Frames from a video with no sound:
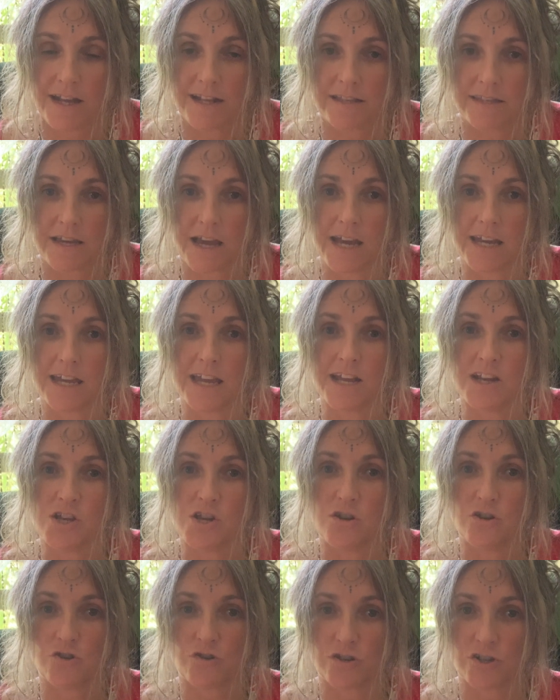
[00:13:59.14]
taking
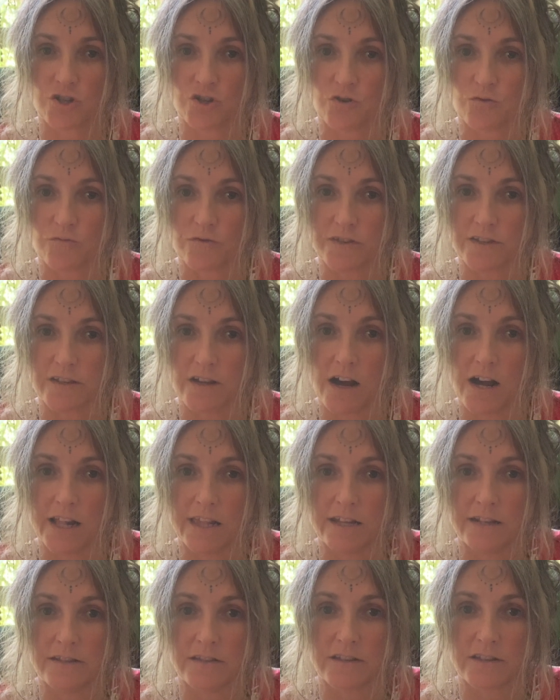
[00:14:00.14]
nutritional
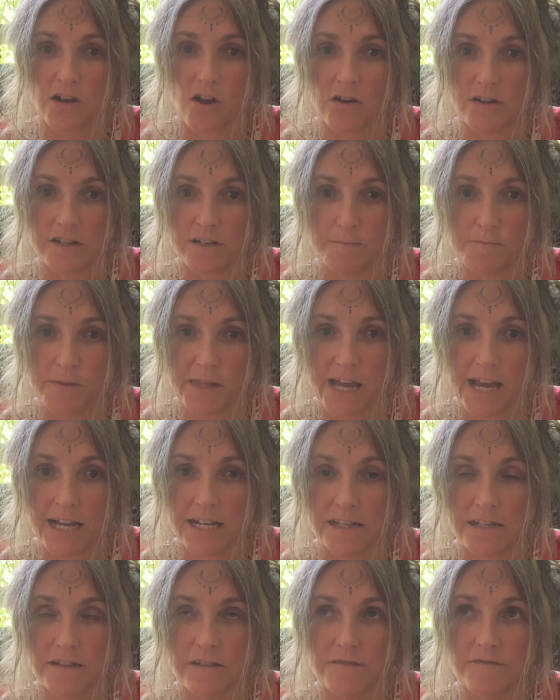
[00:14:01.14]
silence,
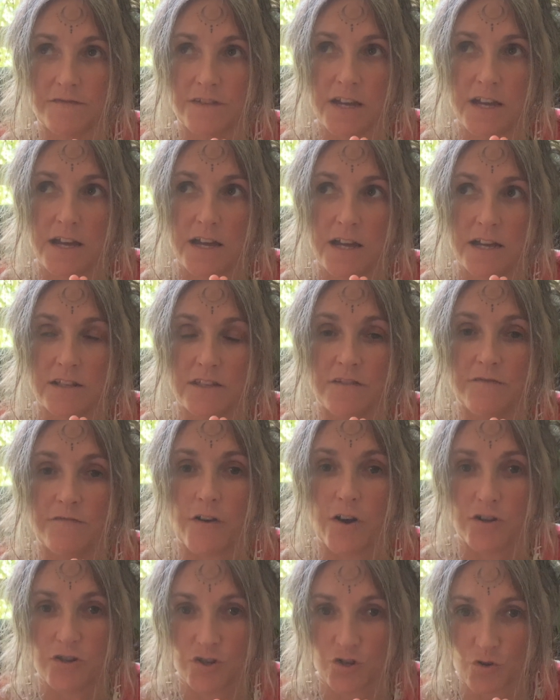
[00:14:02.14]
contemplative,
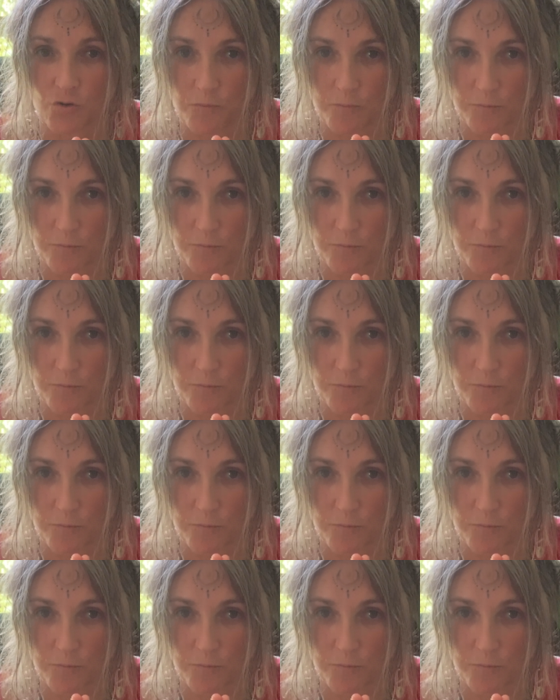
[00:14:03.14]
devotional